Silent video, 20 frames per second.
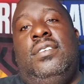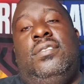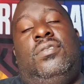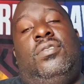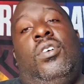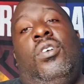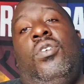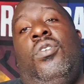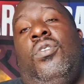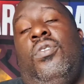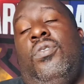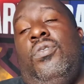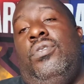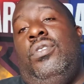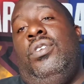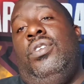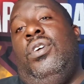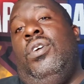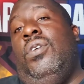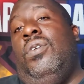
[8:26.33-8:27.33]
So,
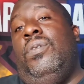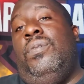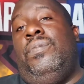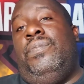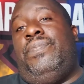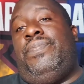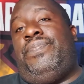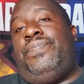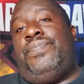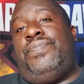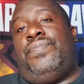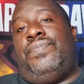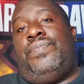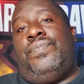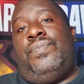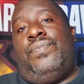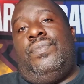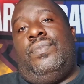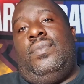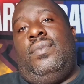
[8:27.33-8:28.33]
you know,
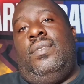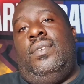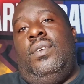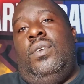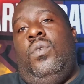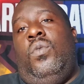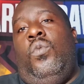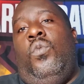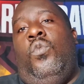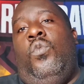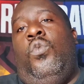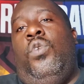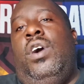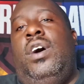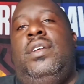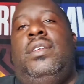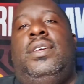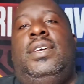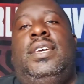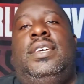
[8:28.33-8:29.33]

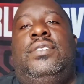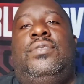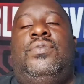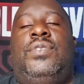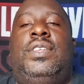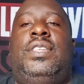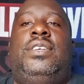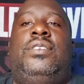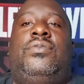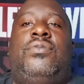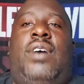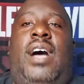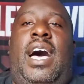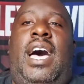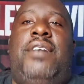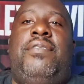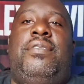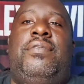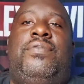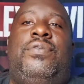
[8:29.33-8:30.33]
what is really
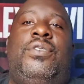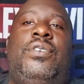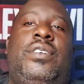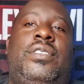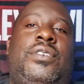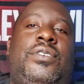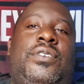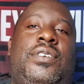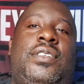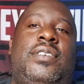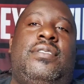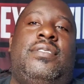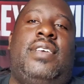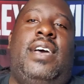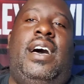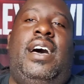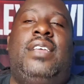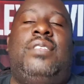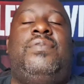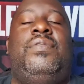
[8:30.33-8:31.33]
driving Floyd to do this,
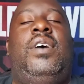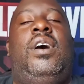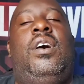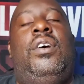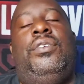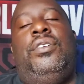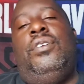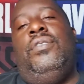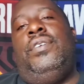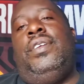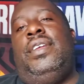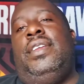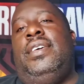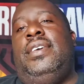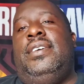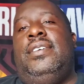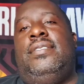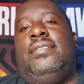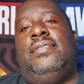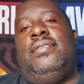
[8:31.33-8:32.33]
guys? We all know what it
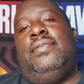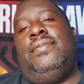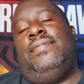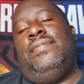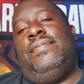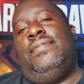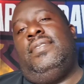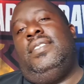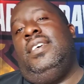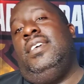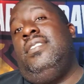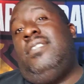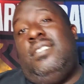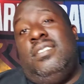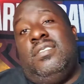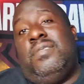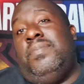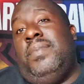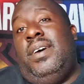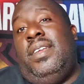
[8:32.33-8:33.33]
is. It's
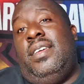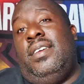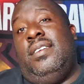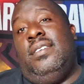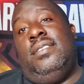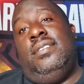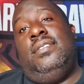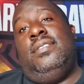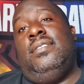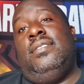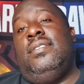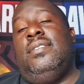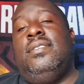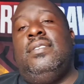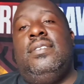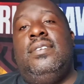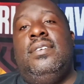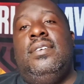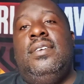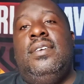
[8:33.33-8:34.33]
just money.
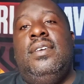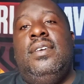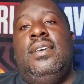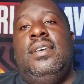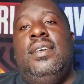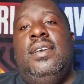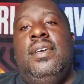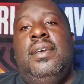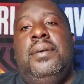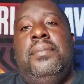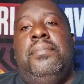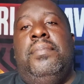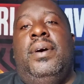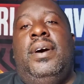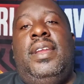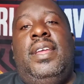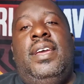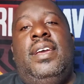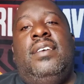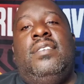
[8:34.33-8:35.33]

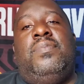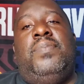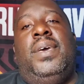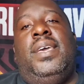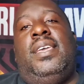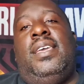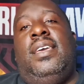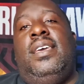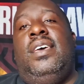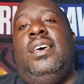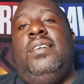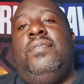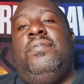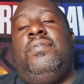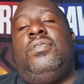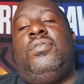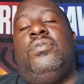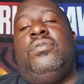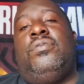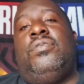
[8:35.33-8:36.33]
Money is making
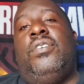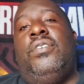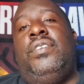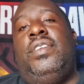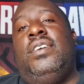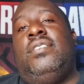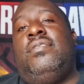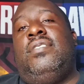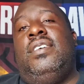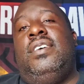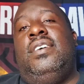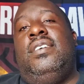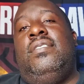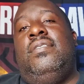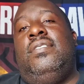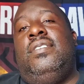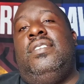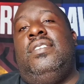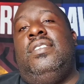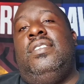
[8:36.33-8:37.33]
him, to a certain
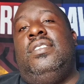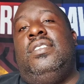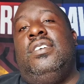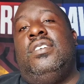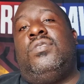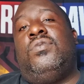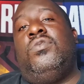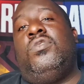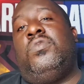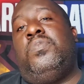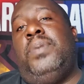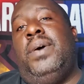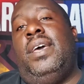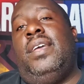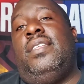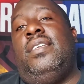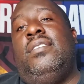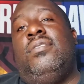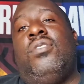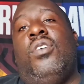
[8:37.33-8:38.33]
extent,
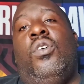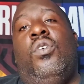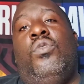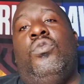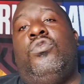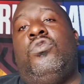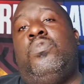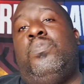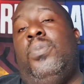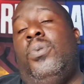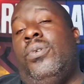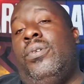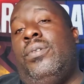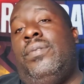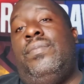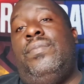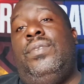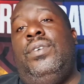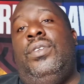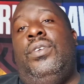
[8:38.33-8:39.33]
disrespect his own sport.
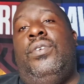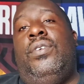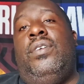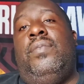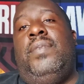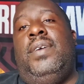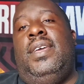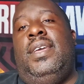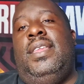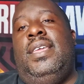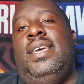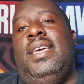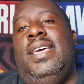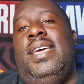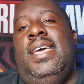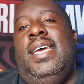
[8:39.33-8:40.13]
You know what I mean?